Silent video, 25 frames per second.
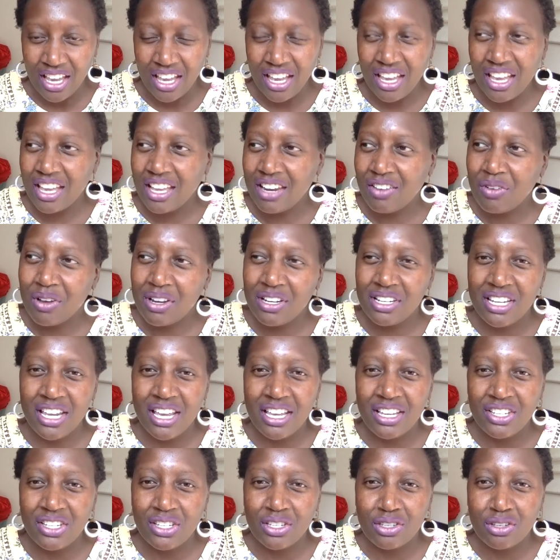And one
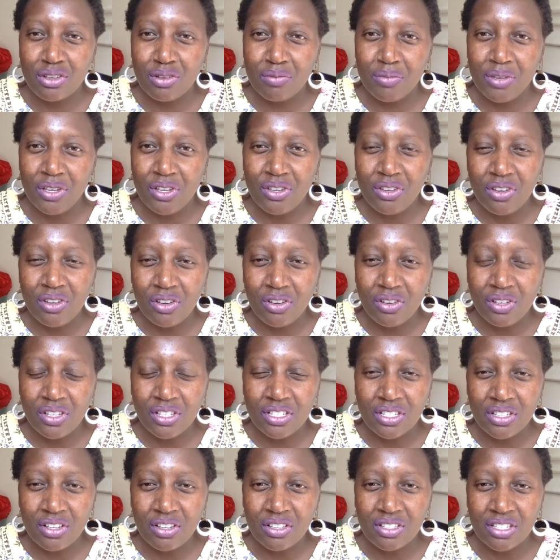day she told me, no,
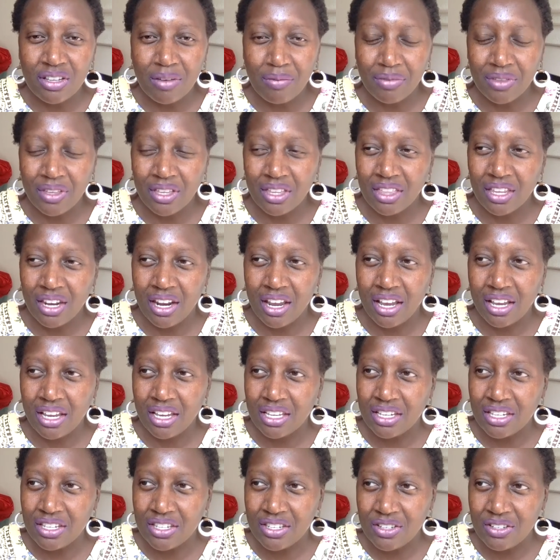it's not something that I
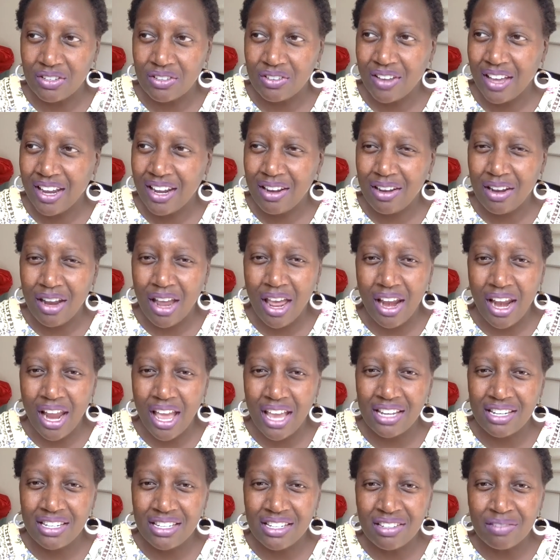can do. And
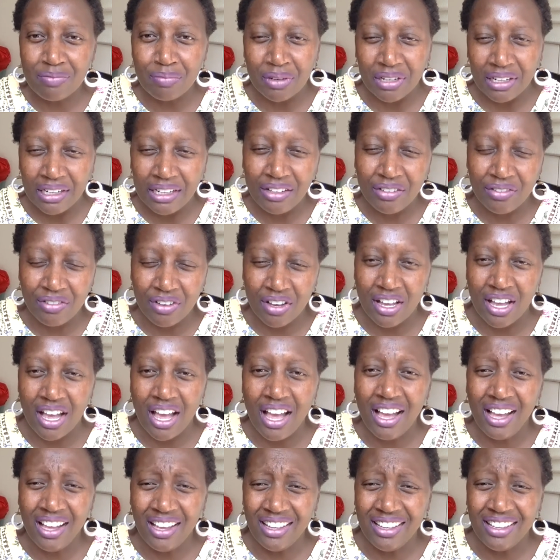I didn't believe
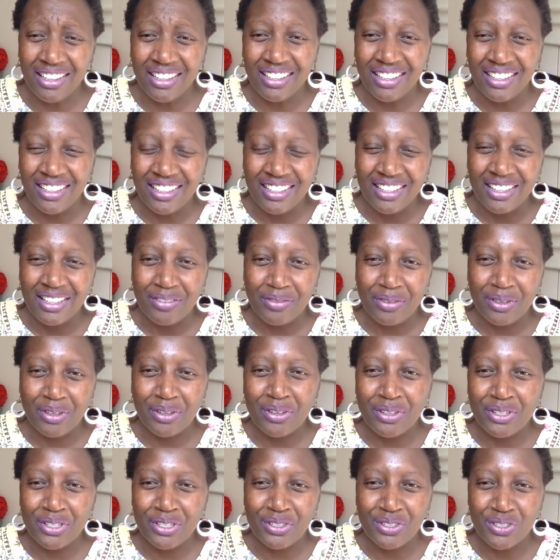her
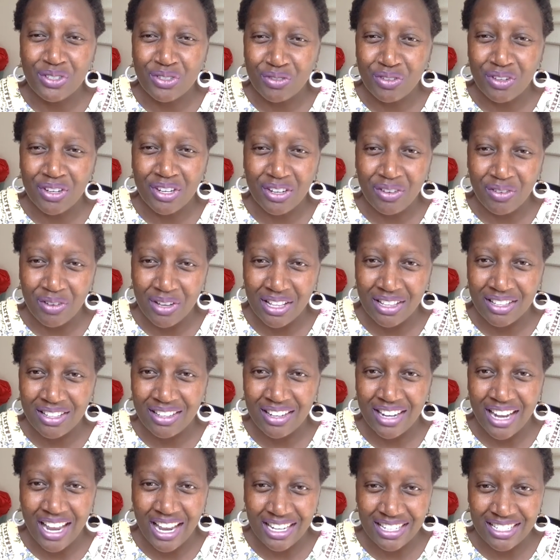because she was very well
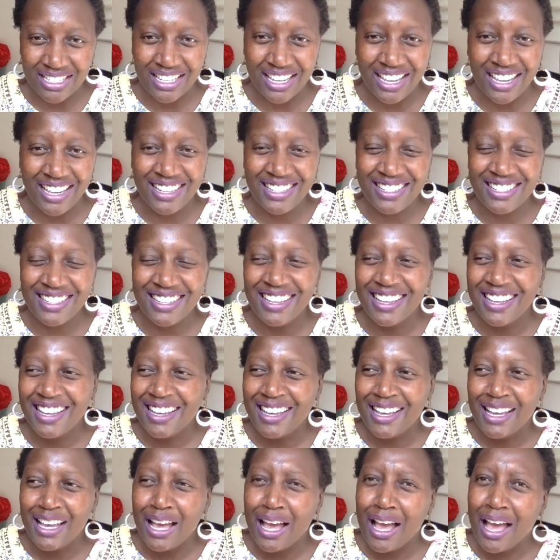connected.
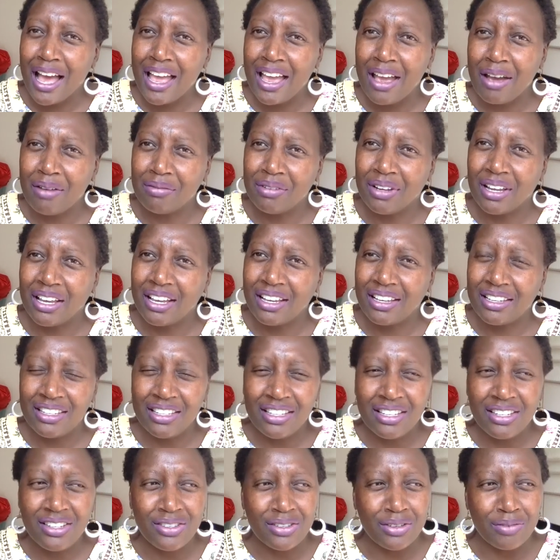I am like,
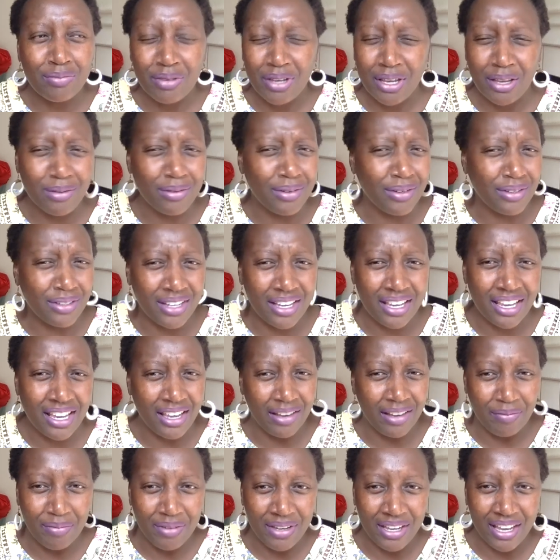she should be able to
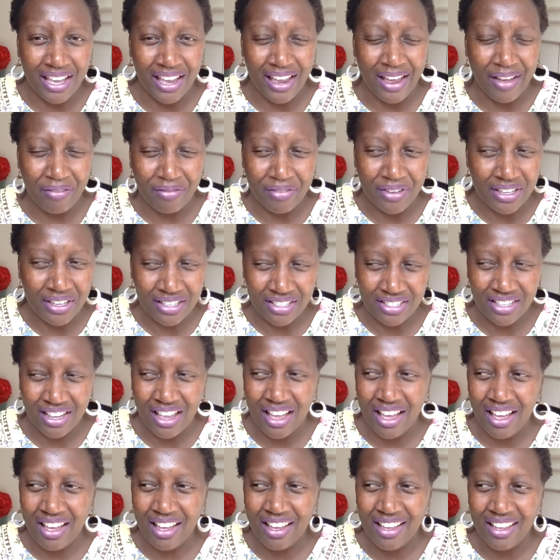get me a
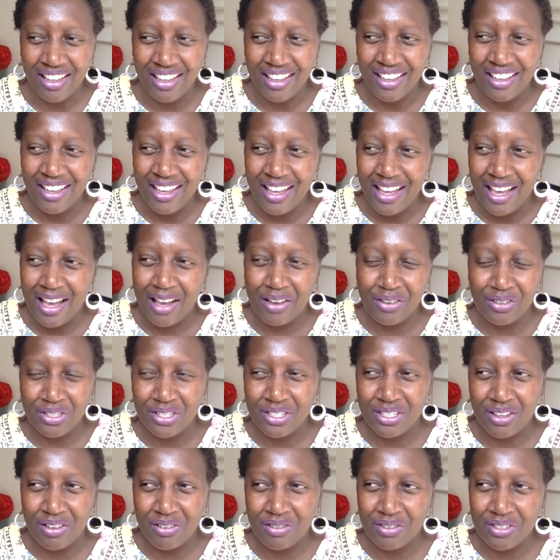visa. I
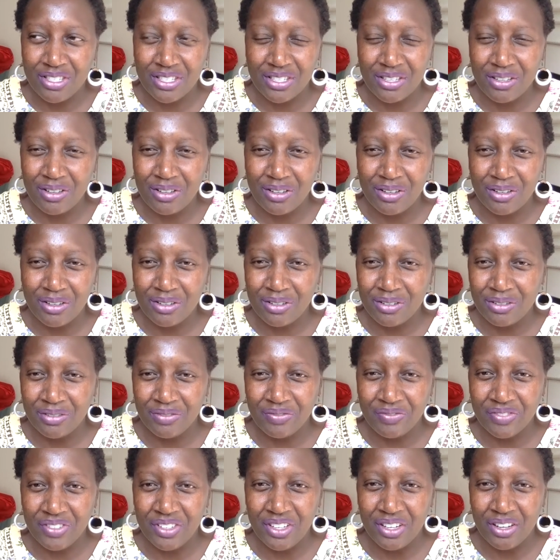was so,
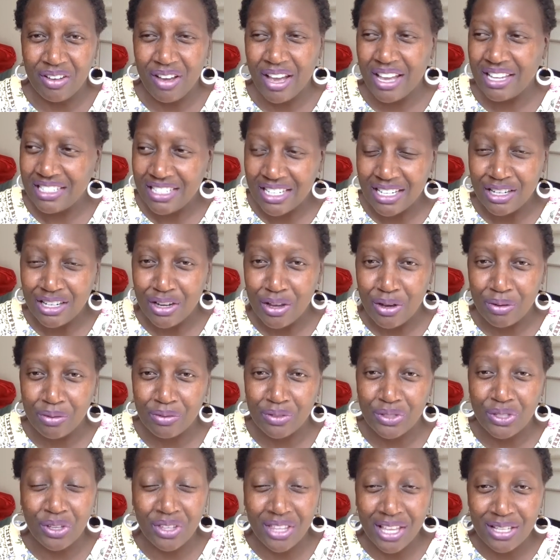you know, I didn't
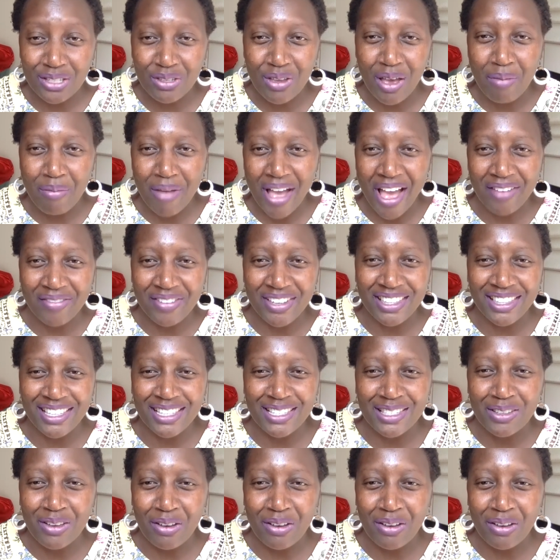know. So that's why I'm having this